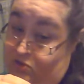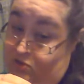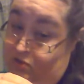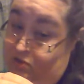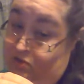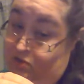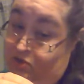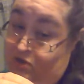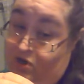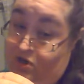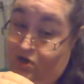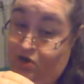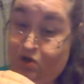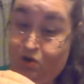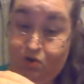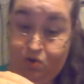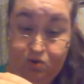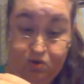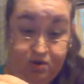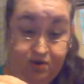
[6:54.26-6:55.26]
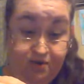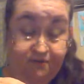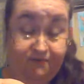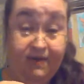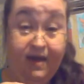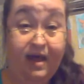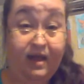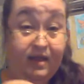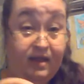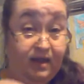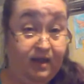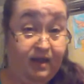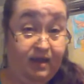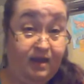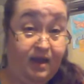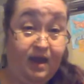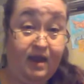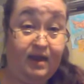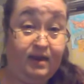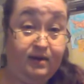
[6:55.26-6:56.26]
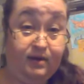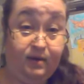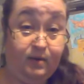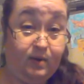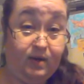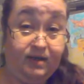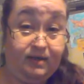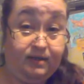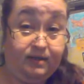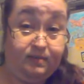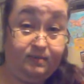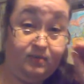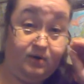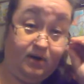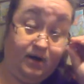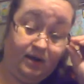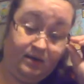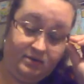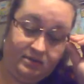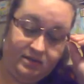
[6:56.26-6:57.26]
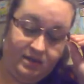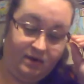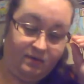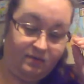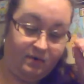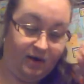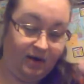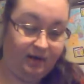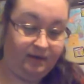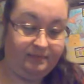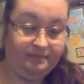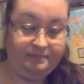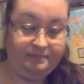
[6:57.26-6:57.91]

Chahoga Valley. I know I didn't pronounce that right.